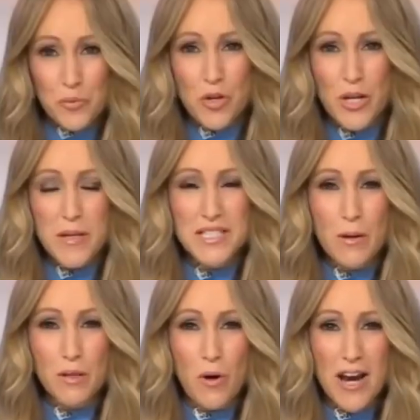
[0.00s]
Morning, we
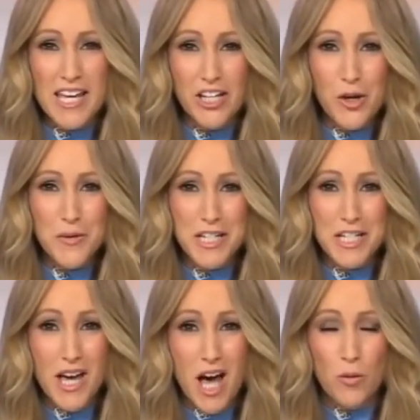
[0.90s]
start with breaking news out of
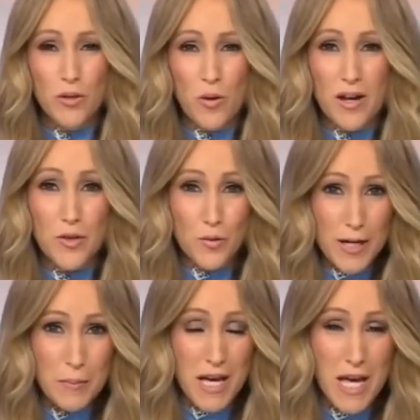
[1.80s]
Darwin where
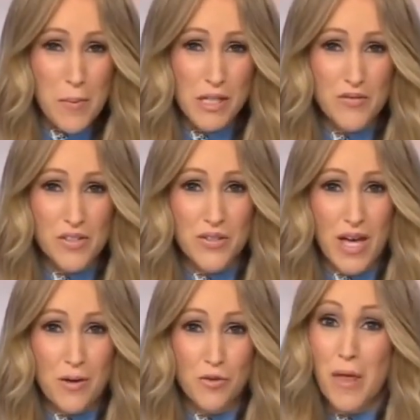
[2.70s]
three people have
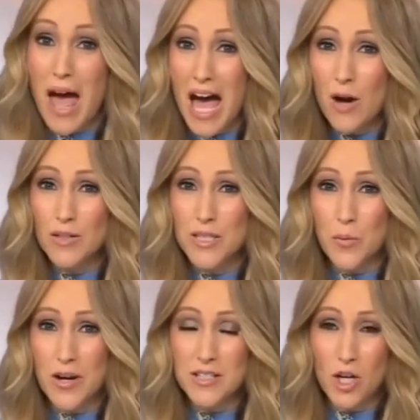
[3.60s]
escaped from the Howard
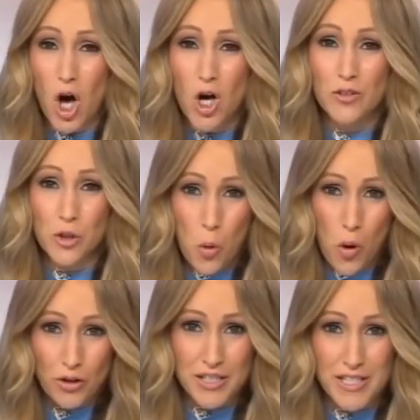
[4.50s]
Springs COVID
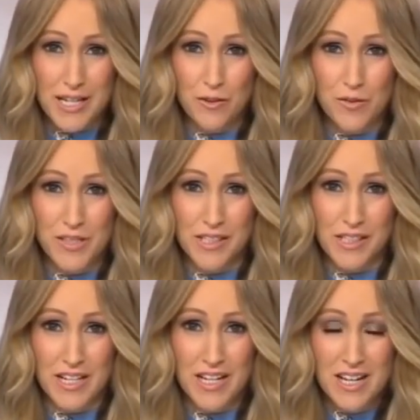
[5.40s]
quarantine
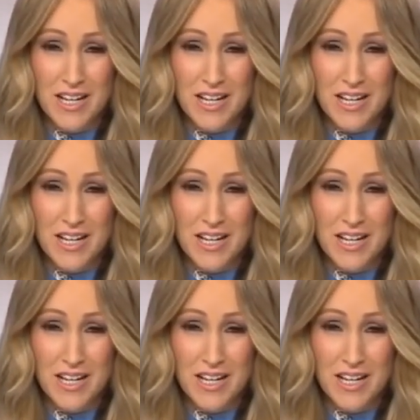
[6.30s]
facility.